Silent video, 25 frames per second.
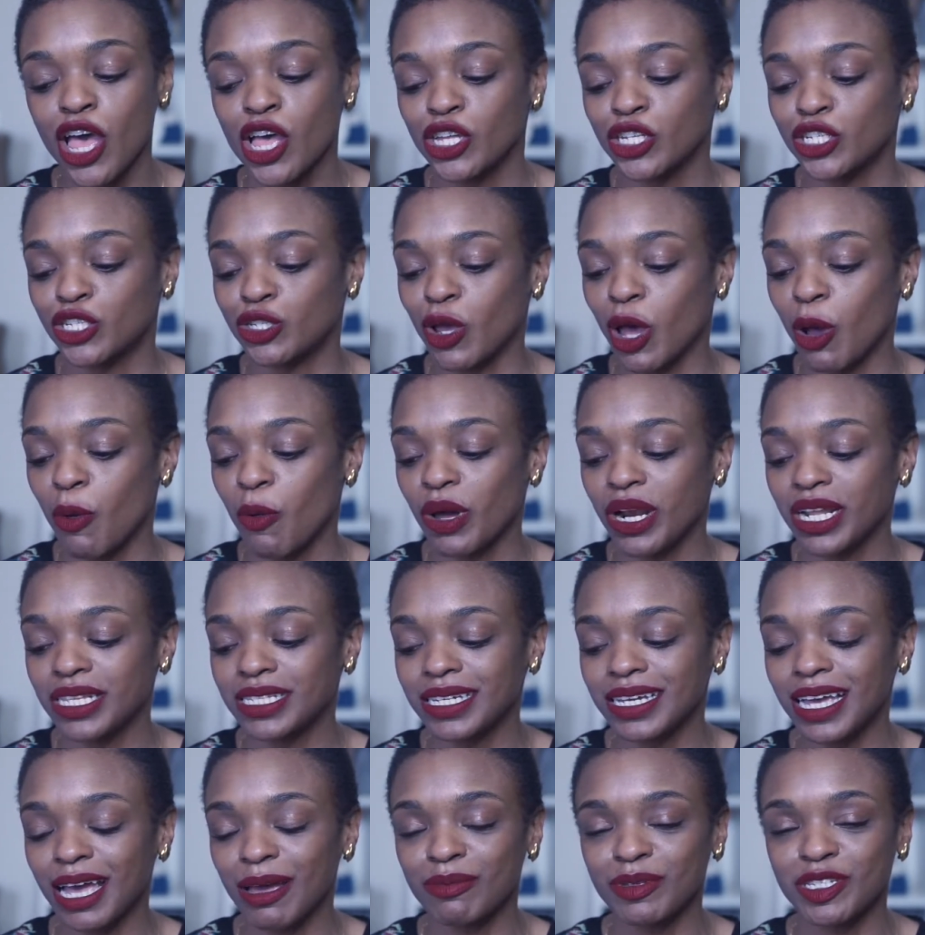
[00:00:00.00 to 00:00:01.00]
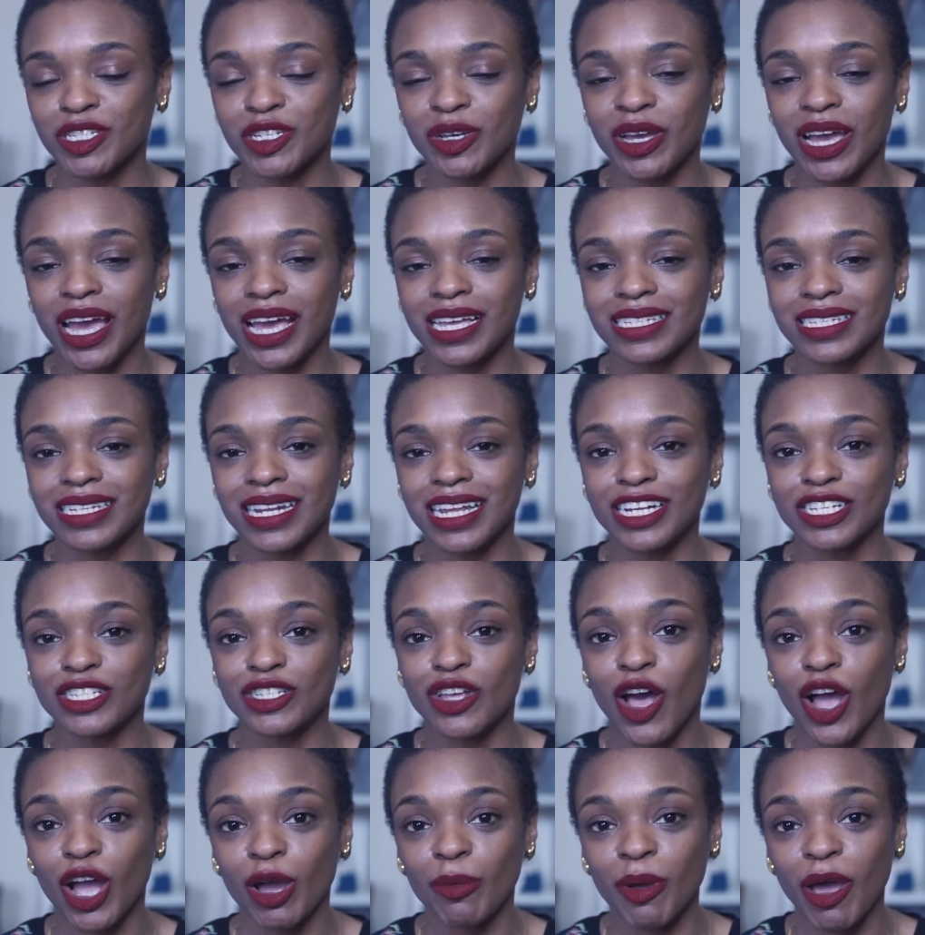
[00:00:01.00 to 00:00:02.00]
So I wanted to come to you guys today to
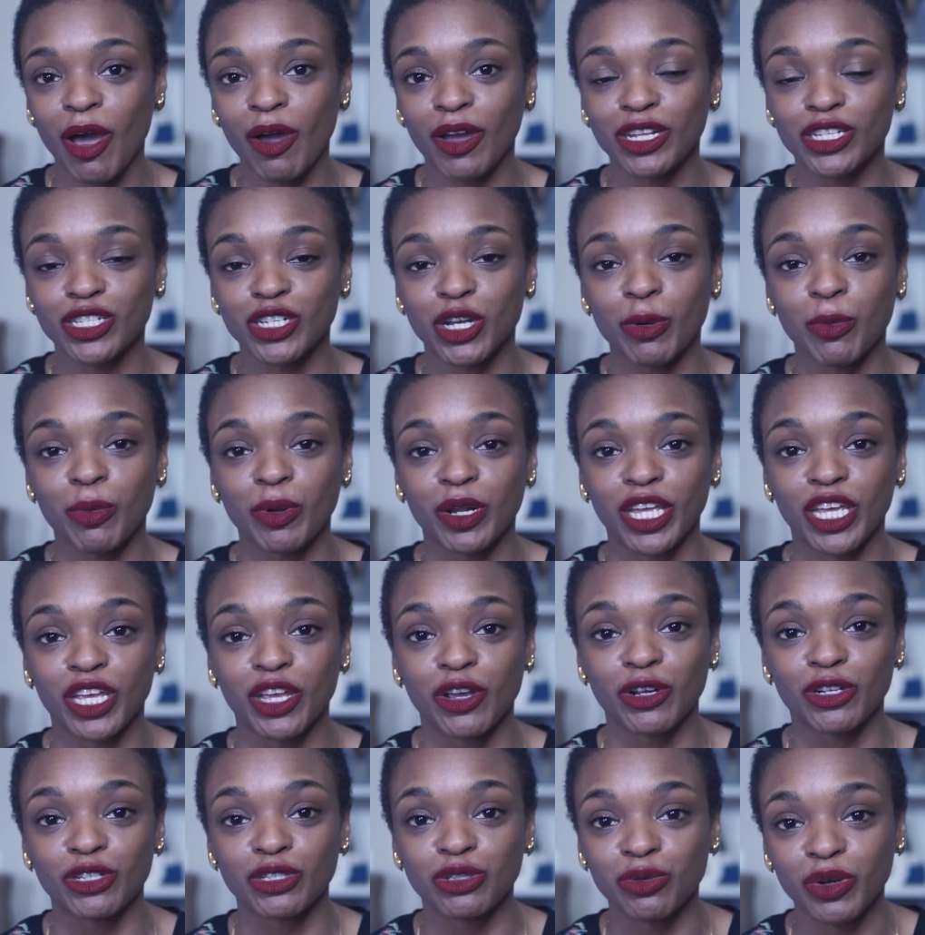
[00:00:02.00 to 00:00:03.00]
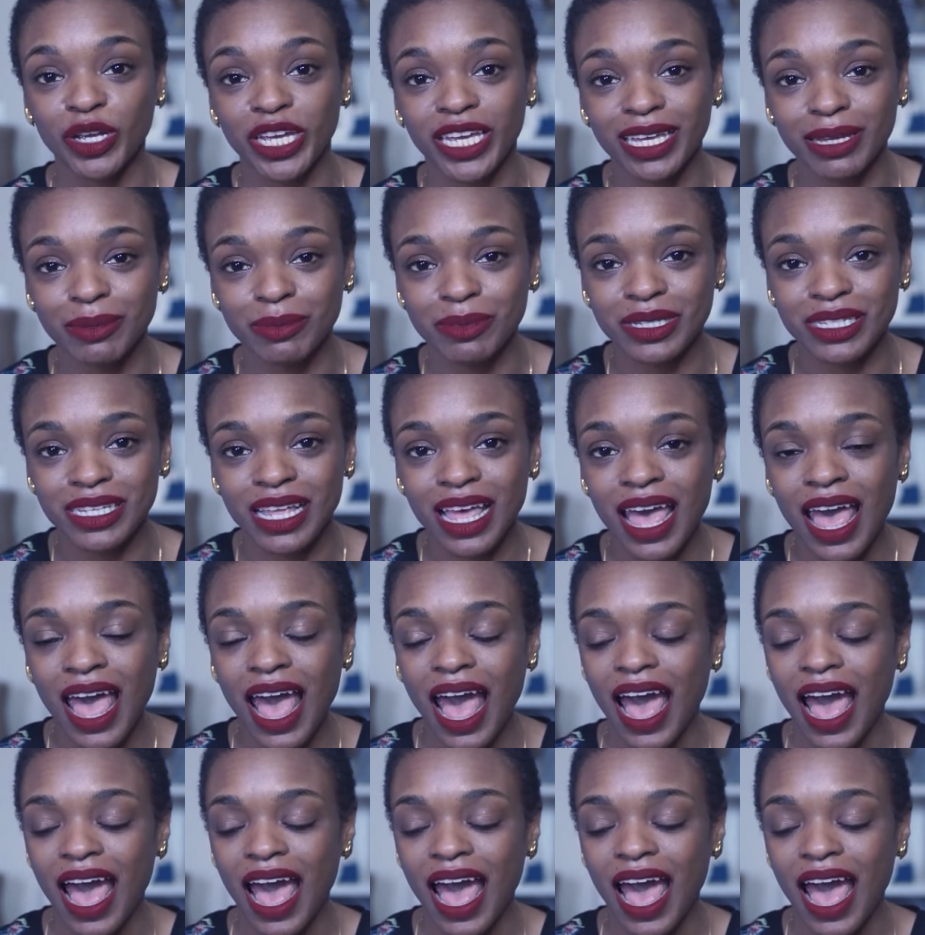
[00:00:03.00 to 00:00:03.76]
talk about interpreting your dreams.